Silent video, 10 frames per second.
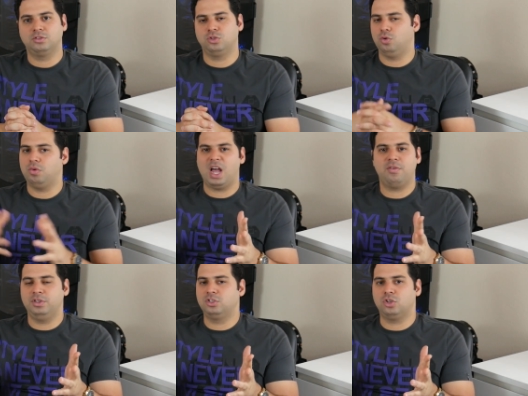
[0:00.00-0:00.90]
So
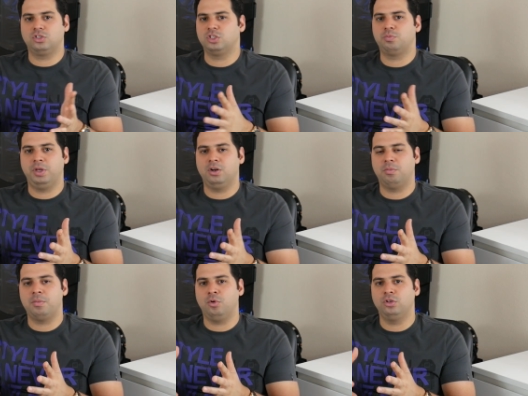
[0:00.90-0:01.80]
having such a speed
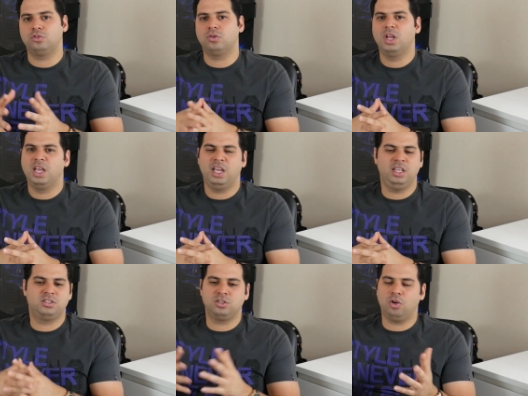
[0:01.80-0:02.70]
on my monitor
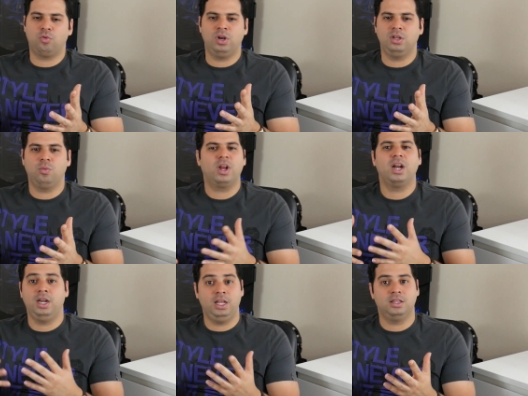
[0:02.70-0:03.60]
is not really what
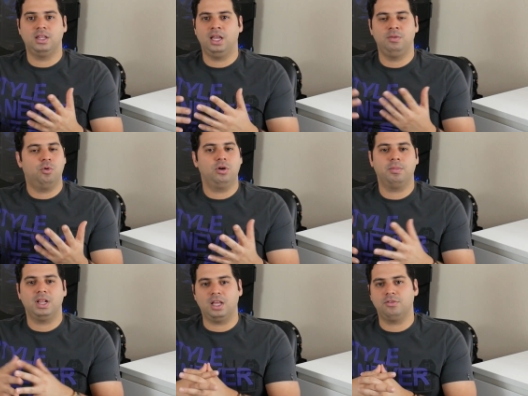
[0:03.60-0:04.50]
I need anymore
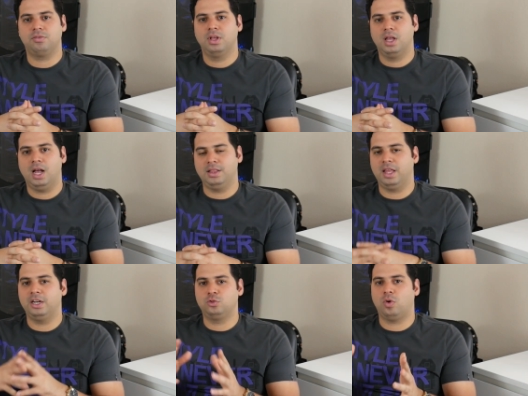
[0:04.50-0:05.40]
in my life, and
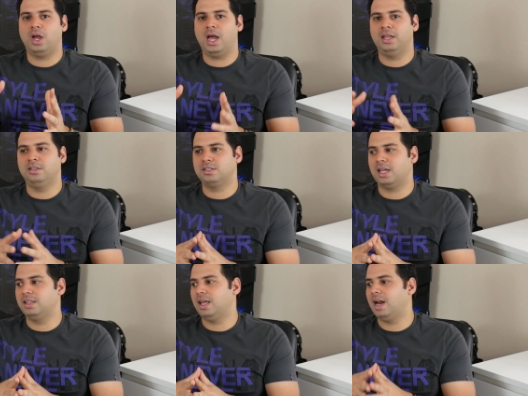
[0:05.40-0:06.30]
that is why I
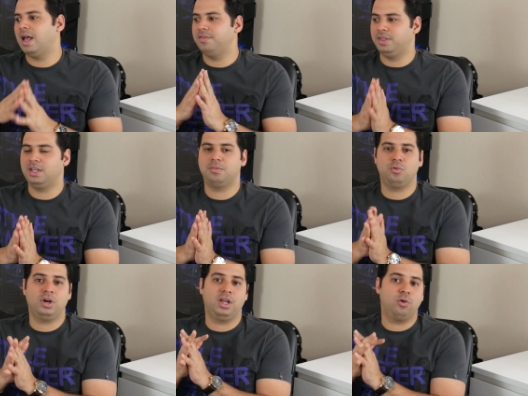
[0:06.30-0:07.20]
decided that I think
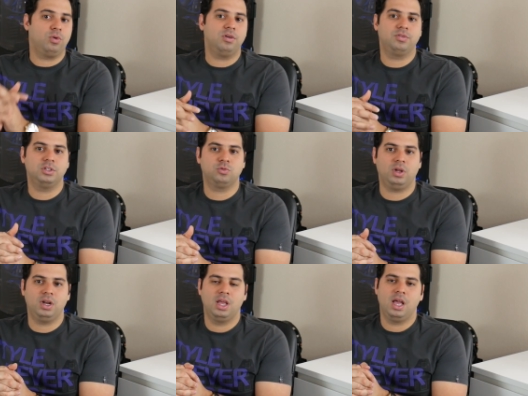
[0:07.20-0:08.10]
I'm gonna get rid of this
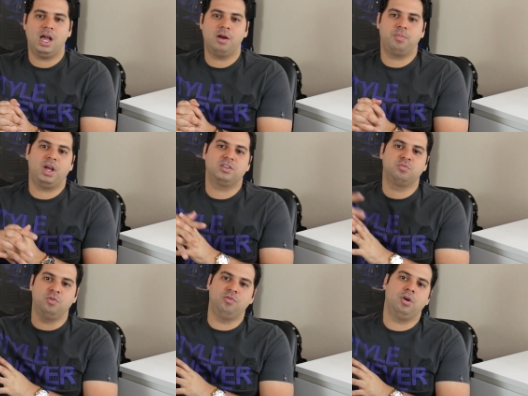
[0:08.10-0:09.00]
one and
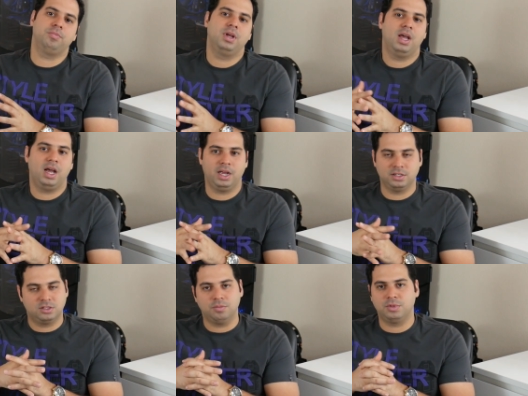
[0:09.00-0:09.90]
perhaps move on and
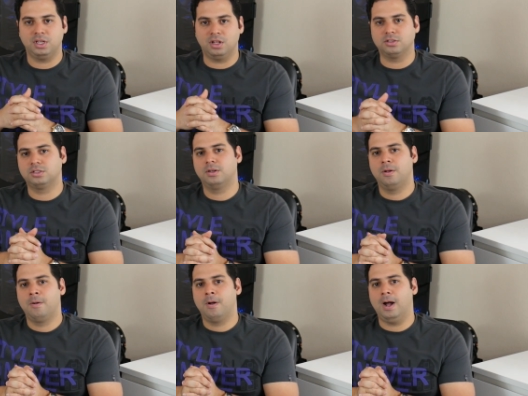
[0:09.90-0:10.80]
get something else.
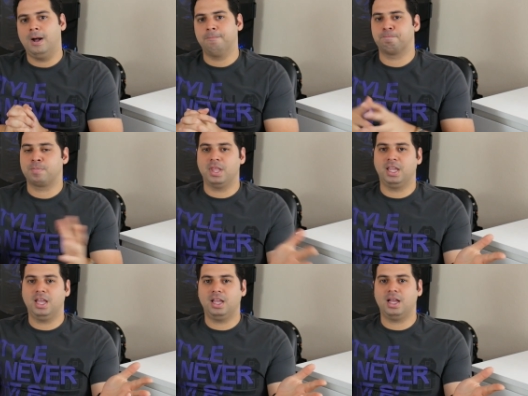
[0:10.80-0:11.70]
Again